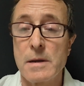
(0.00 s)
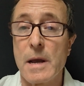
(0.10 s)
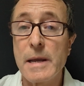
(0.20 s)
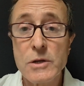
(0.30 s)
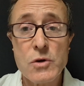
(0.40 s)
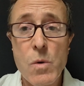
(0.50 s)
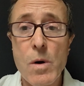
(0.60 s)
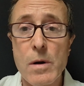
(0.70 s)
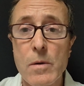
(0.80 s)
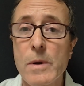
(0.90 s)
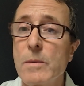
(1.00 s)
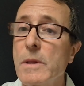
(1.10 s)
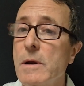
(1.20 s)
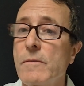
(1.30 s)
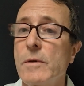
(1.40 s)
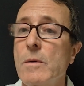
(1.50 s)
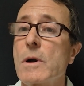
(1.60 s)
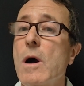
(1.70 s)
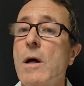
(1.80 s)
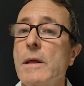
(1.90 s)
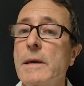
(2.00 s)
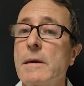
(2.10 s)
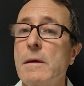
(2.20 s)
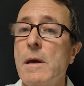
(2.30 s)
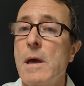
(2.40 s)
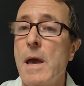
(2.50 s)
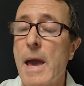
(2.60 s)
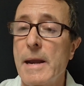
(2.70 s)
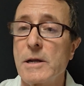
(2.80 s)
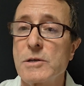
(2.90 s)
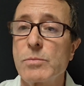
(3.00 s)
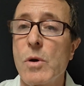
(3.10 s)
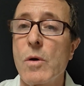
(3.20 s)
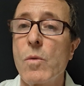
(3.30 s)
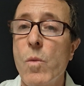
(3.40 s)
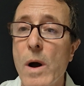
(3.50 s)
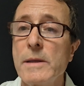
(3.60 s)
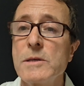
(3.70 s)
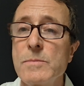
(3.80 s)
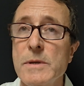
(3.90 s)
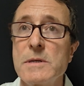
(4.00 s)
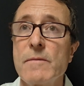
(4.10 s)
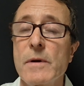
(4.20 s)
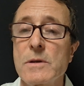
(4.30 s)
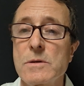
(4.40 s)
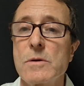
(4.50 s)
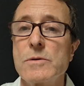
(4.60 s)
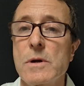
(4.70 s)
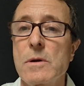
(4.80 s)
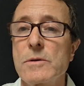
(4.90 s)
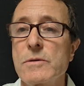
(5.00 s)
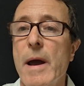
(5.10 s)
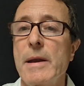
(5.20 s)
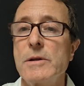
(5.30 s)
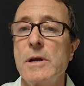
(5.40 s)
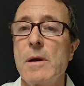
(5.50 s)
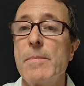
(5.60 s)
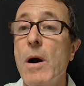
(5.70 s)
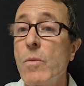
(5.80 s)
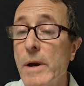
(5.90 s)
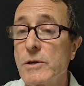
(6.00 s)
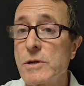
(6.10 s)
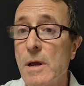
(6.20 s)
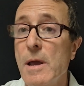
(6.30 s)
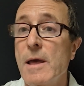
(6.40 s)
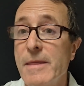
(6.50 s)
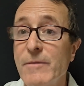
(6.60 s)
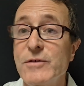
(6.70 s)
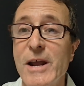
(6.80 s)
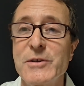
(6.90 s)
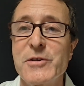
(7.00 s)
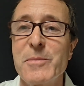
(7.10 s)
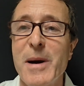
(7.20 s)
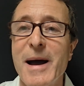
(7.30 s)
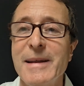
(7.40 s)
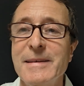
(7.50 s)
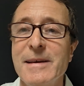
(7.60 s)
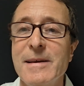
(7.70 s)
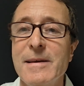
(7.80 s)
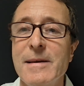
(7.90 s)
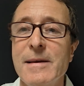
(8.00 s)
Now, each quarter, we will interview a colleague and explore one specific surgical strategy about which they've changed their mind.